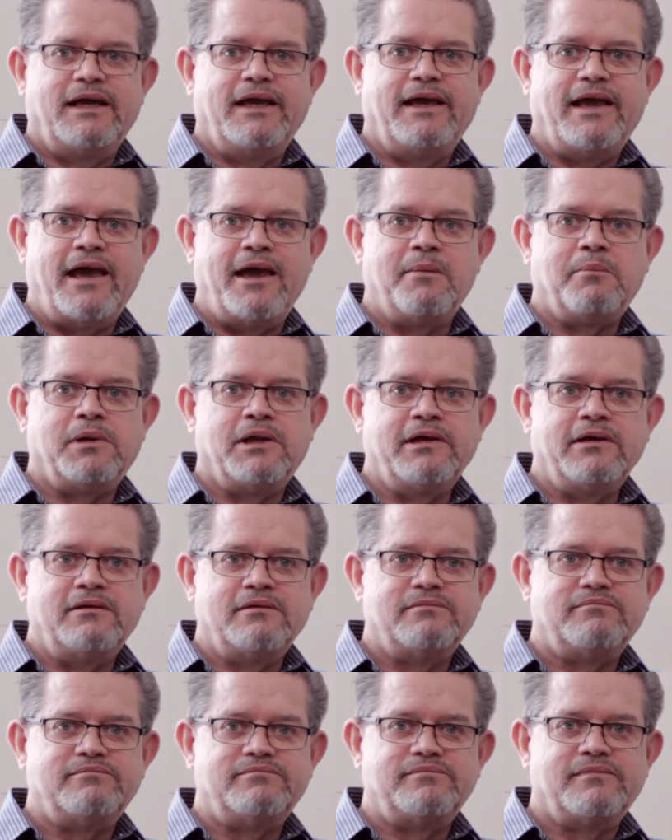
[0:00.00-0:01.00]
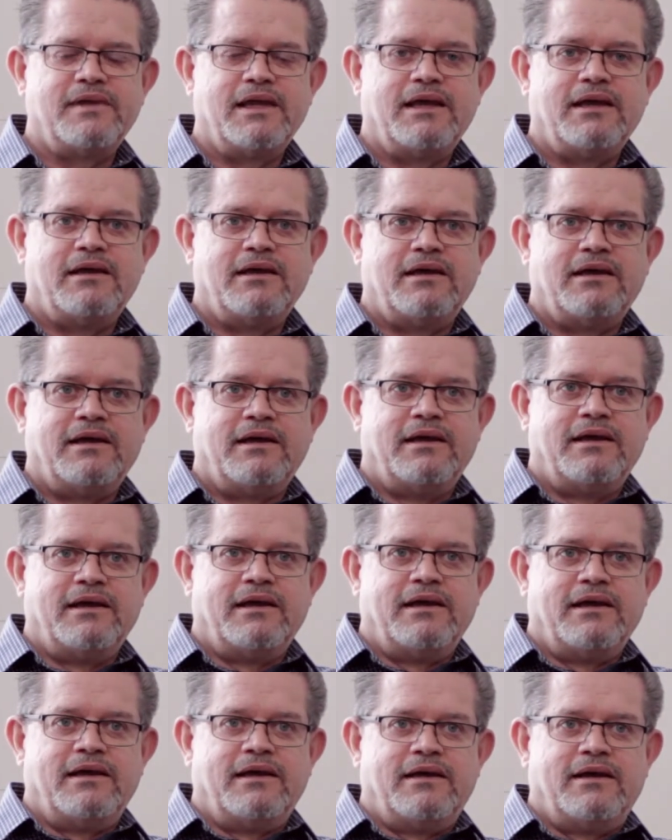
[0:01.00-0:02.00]
gambling.
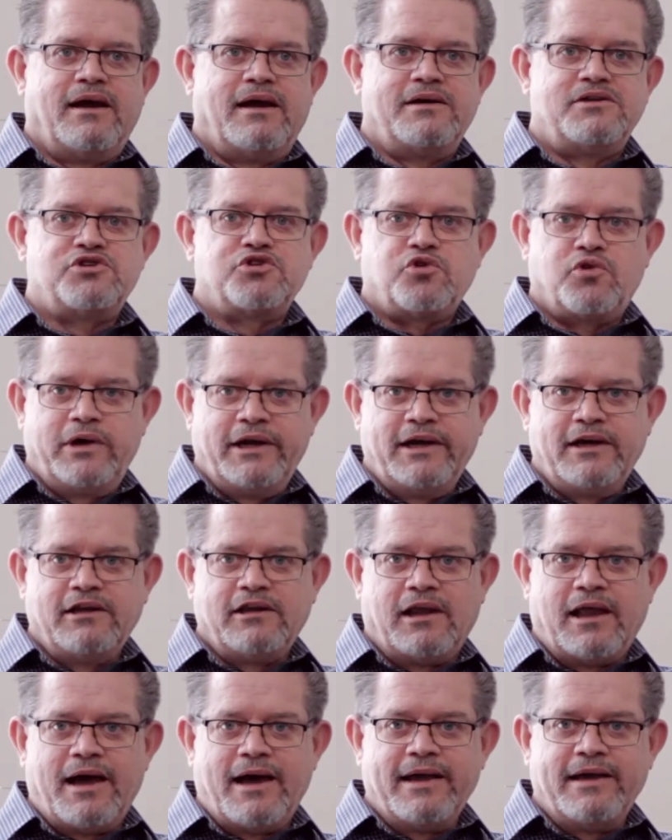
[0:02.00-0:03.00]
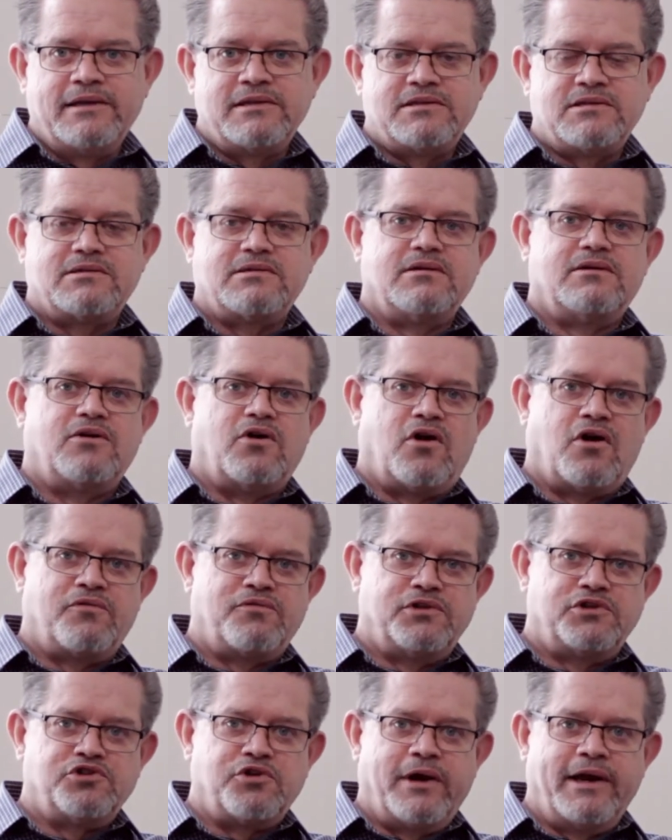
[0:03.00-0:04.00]
I screen clients,
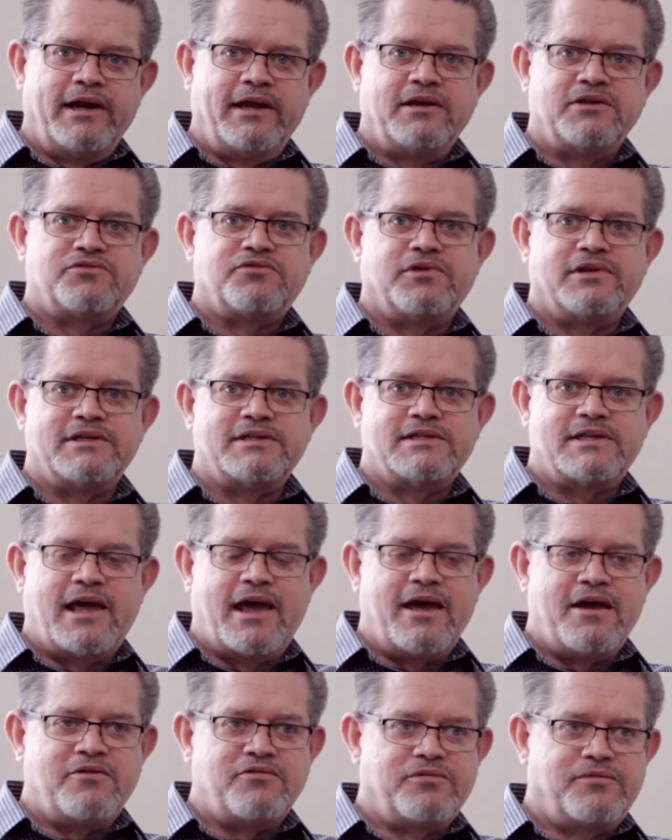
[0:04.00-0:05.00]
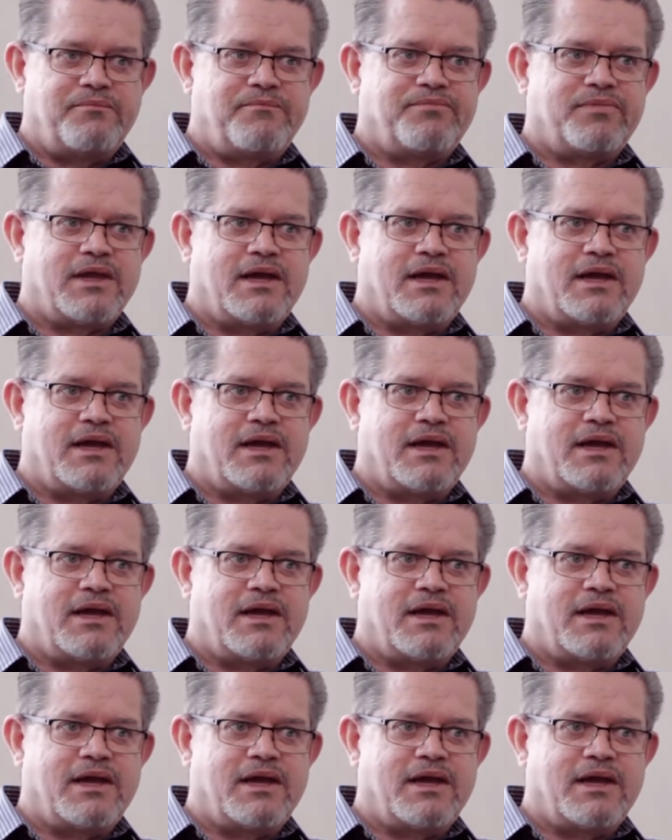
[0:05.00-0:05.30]
offer trainings for the staff.